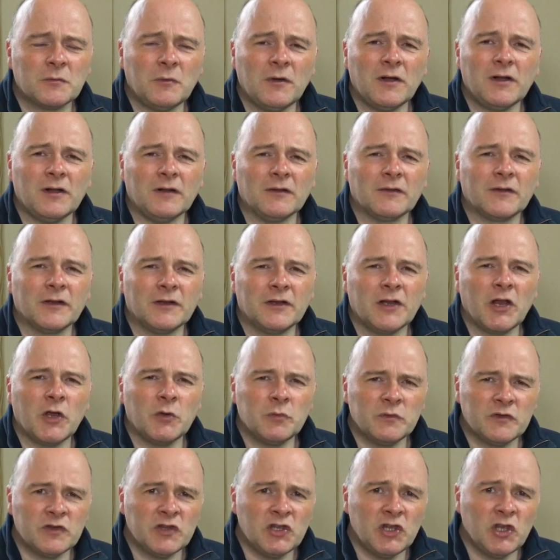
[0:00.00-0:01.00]
world that
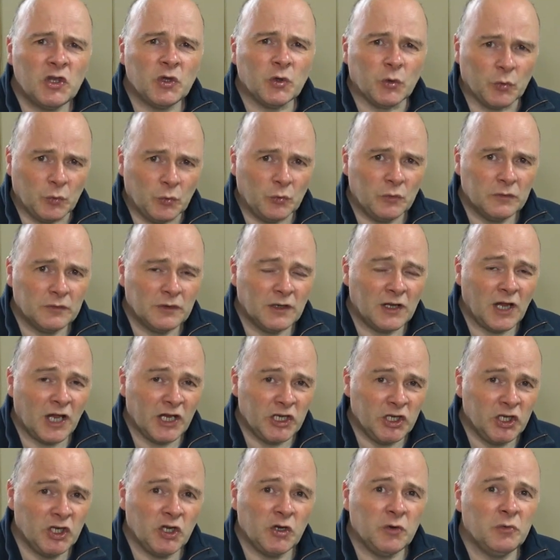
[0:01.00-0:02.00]
knows you
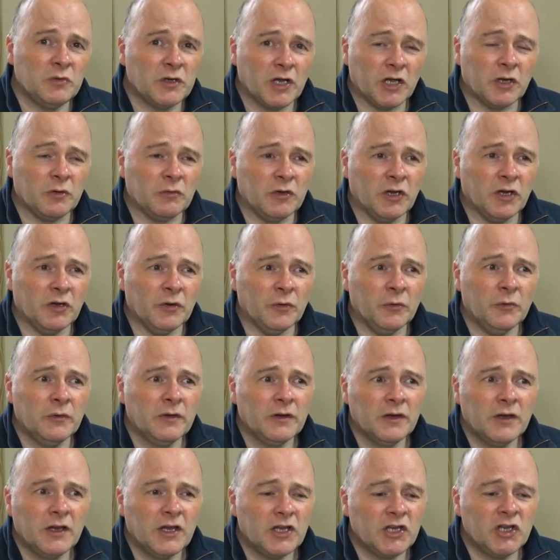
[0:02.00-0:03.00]
like you know you.
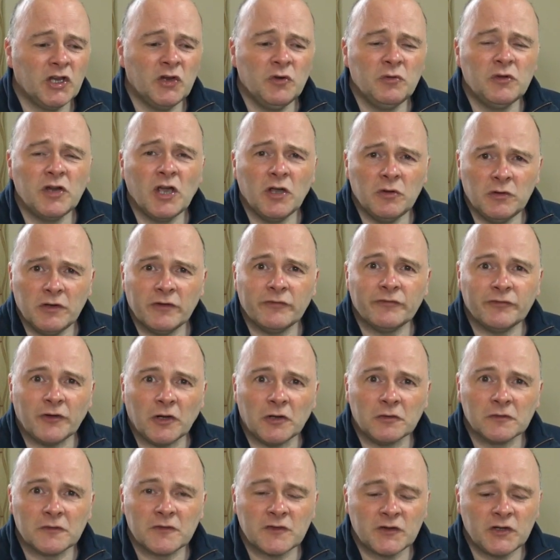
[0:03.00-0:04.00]
You know your
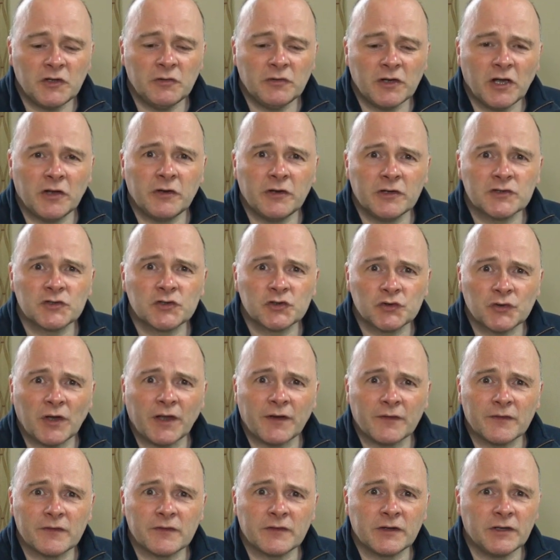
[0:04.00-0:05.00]
faults, you know your
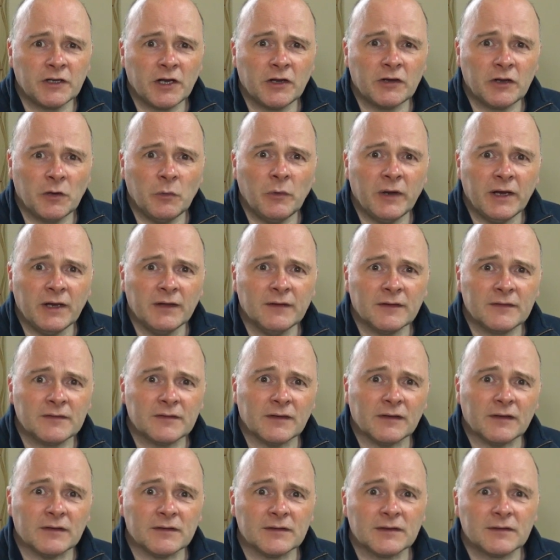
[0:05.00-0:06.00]
strengths, you know your
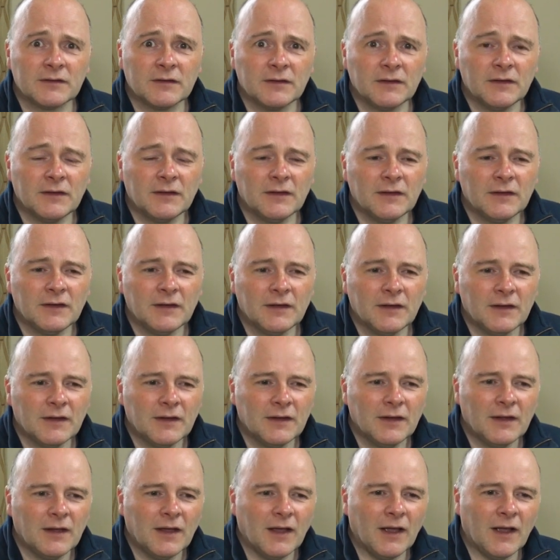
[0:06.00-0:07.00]
weaknesses,
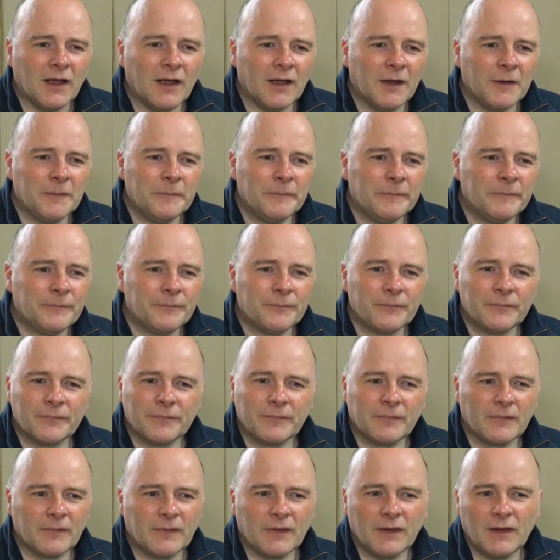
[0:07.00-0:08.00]
and
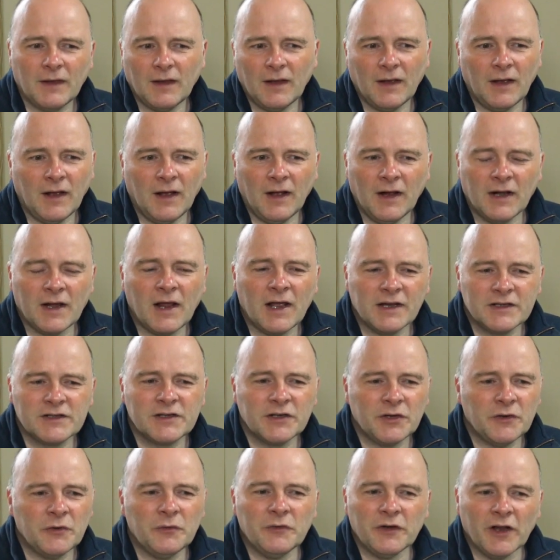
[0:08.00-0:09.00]
I
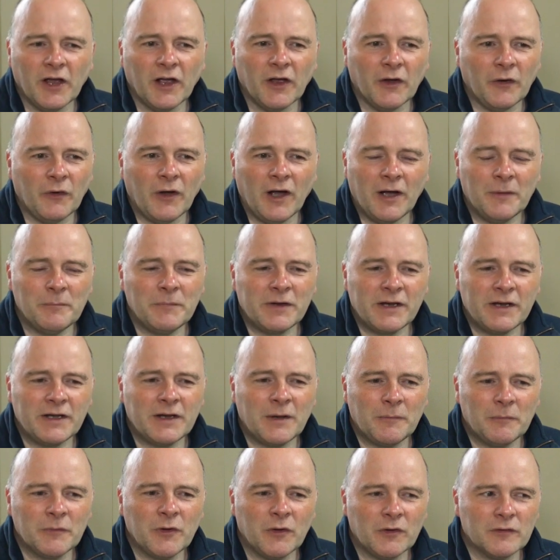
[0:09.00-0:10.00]
do know. I mean,
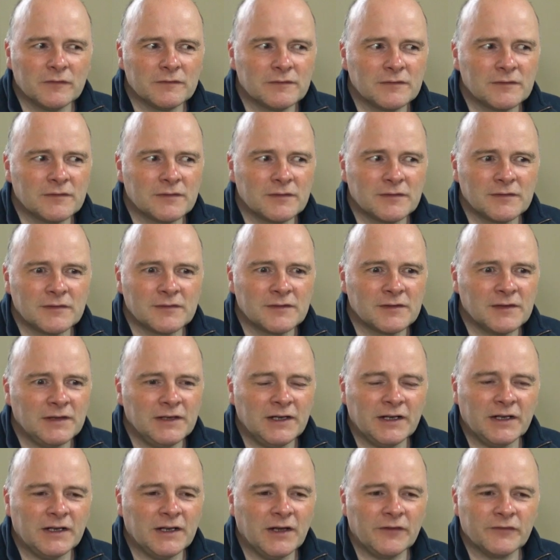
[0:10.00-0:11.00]
I'm not
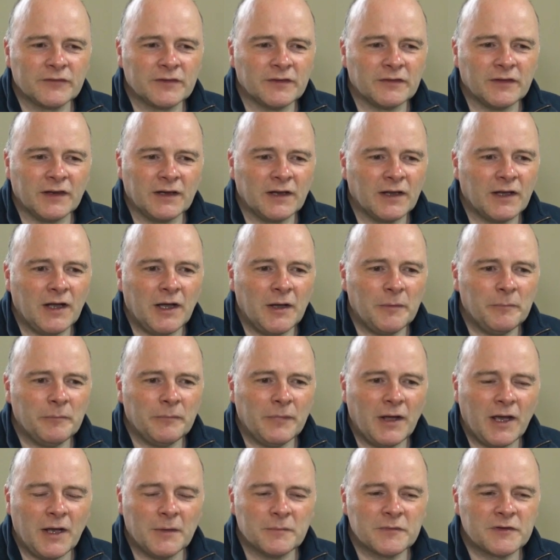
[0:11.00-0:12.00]
silly enough to think I'm
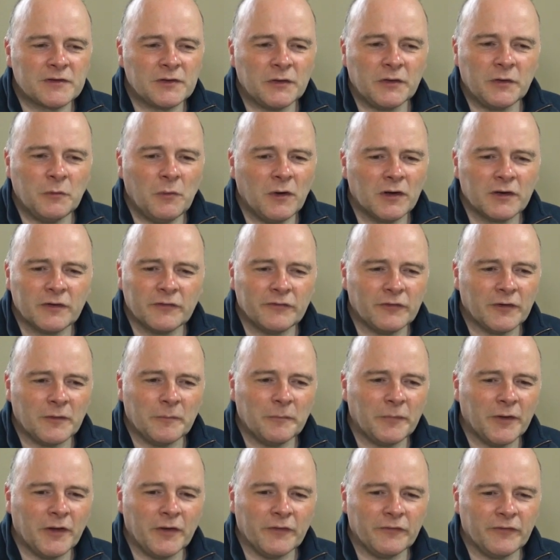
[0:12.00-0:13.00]
absolutely wonderful
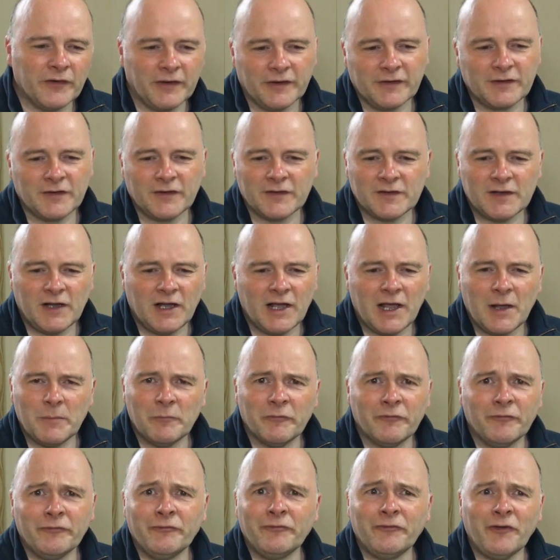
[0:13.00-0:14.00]
and perfect, because I am
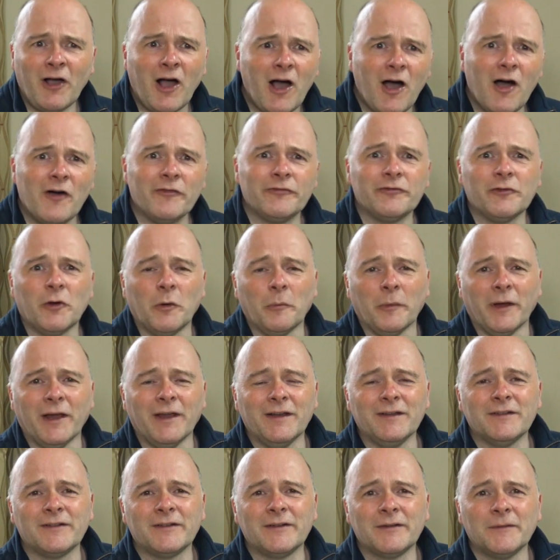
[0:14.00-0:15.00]
far from
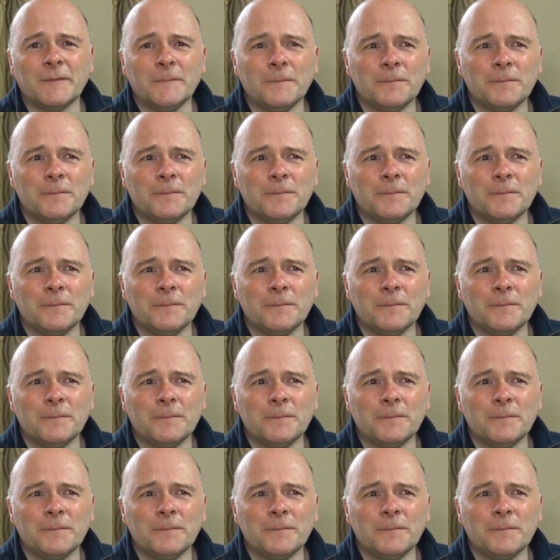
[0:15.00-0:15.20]
it.